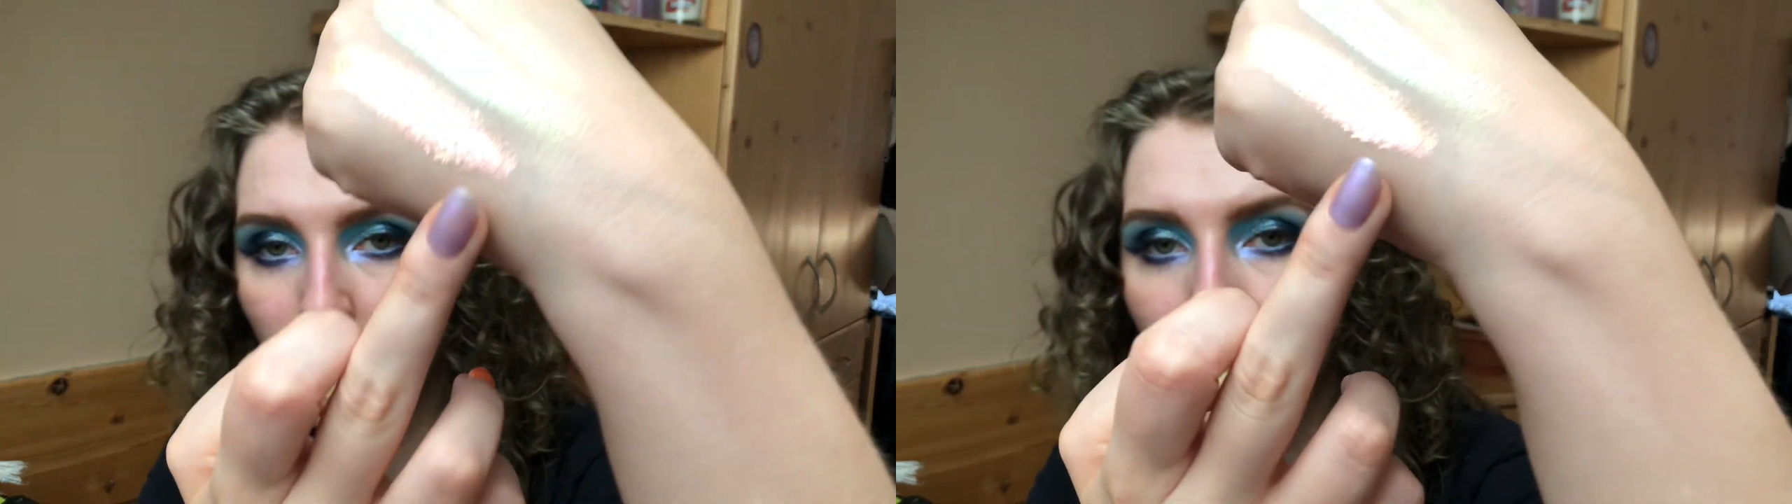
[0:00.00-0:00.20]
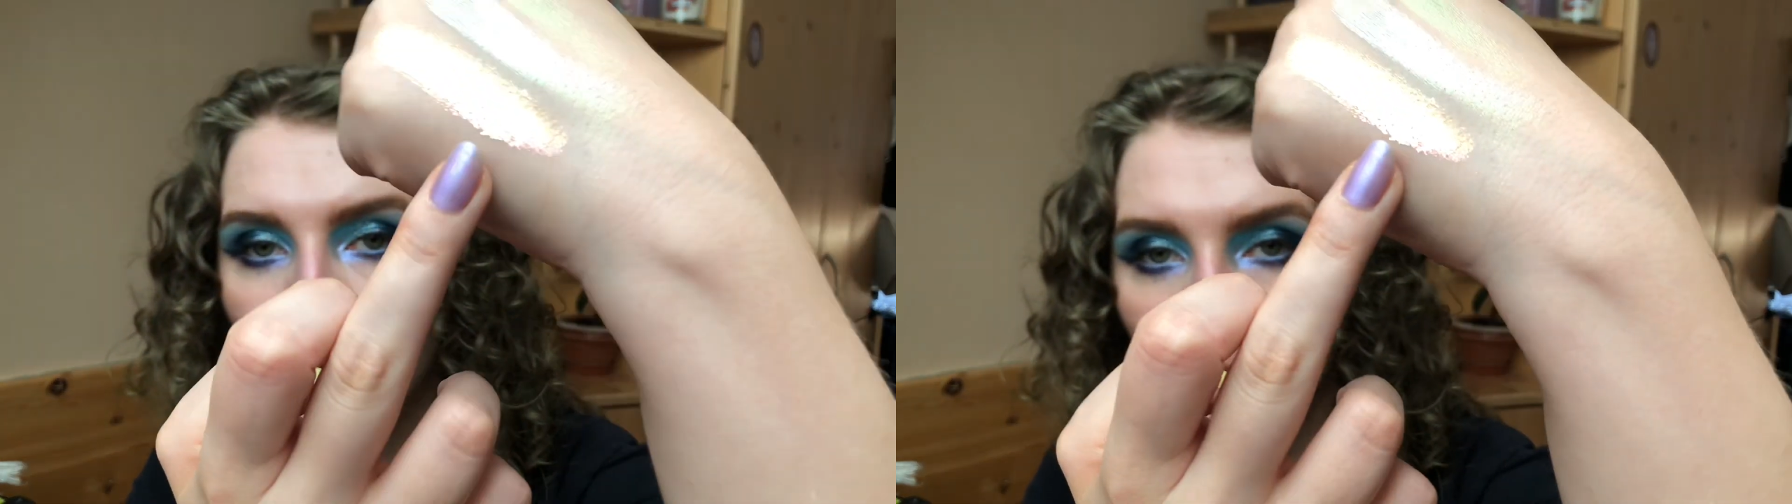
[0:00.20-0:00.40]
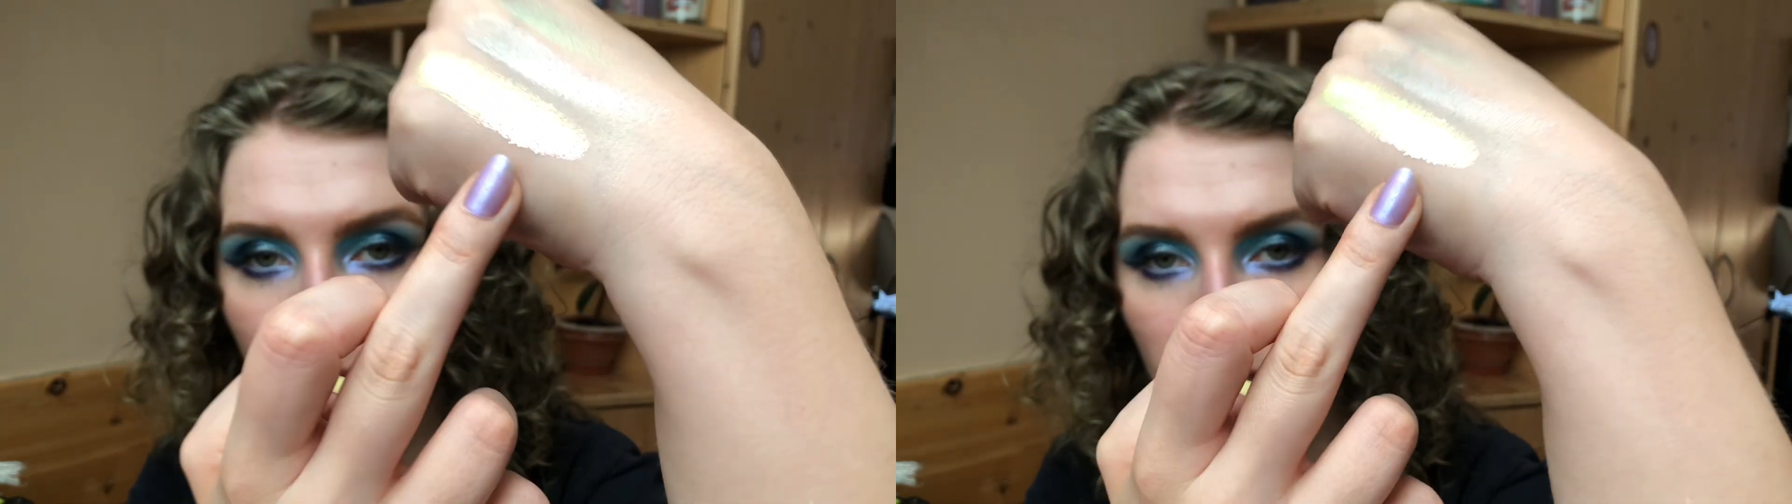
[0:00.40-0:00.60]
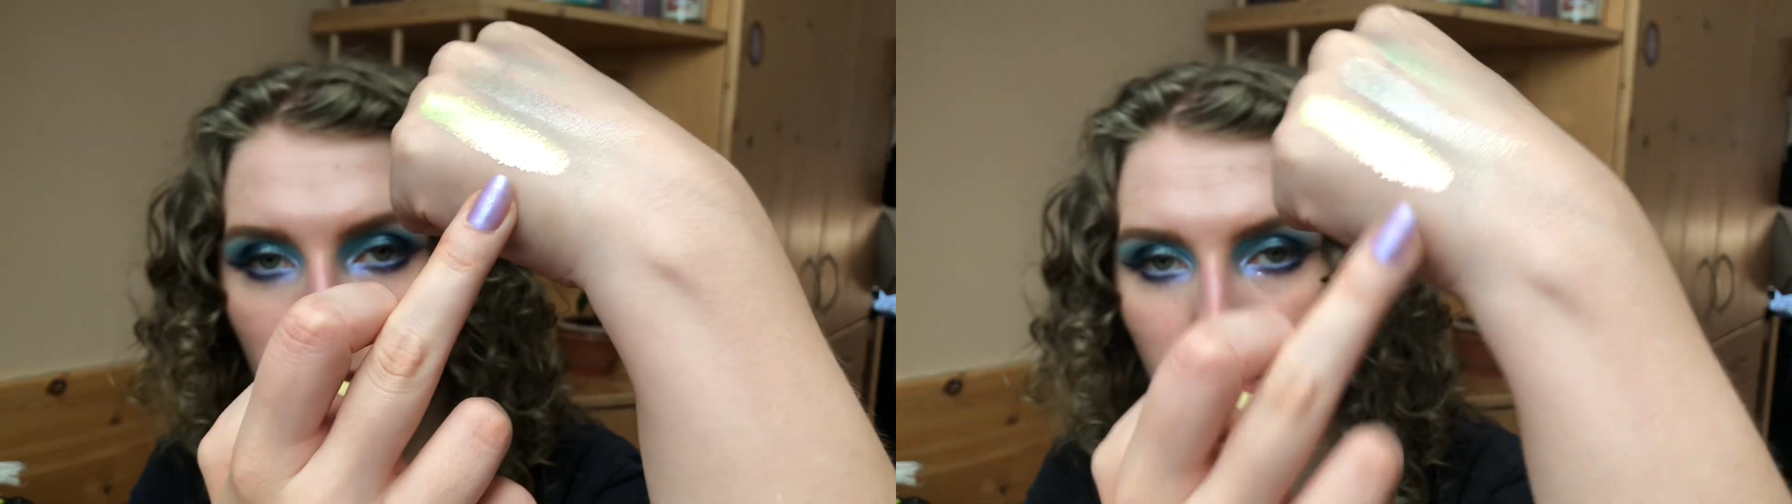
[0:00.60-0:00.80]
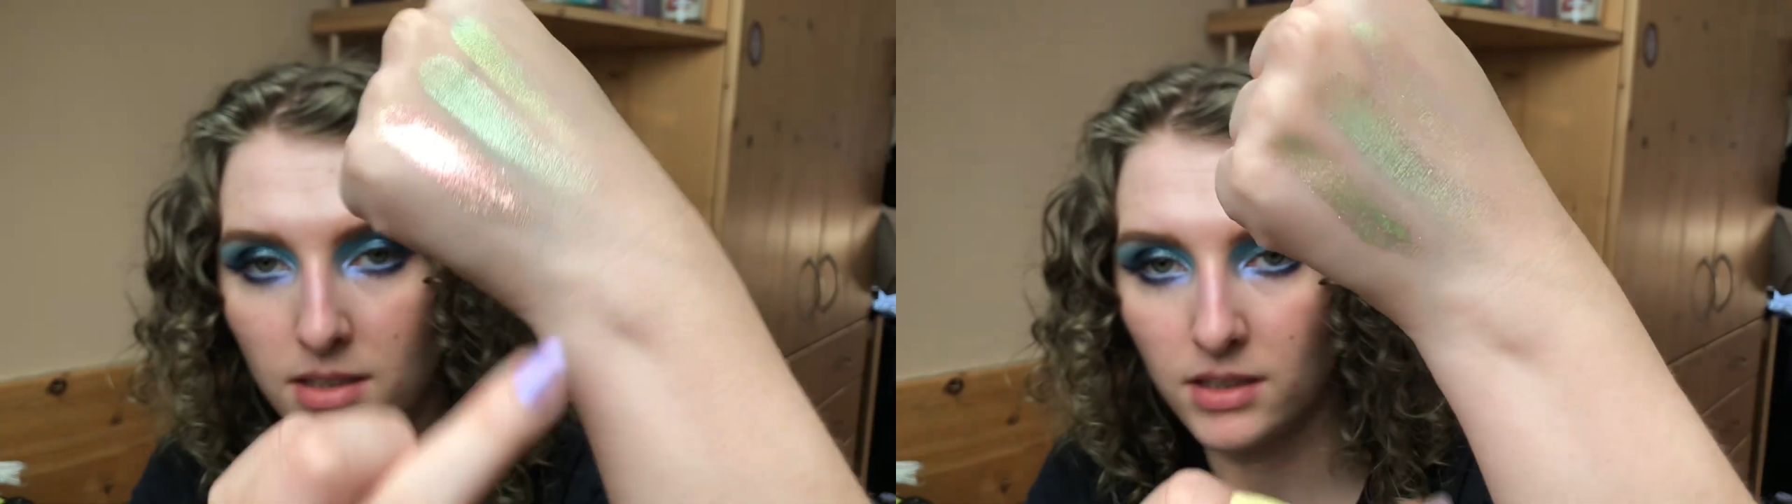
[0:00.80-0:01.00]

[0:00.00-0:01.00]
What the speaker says: So it's this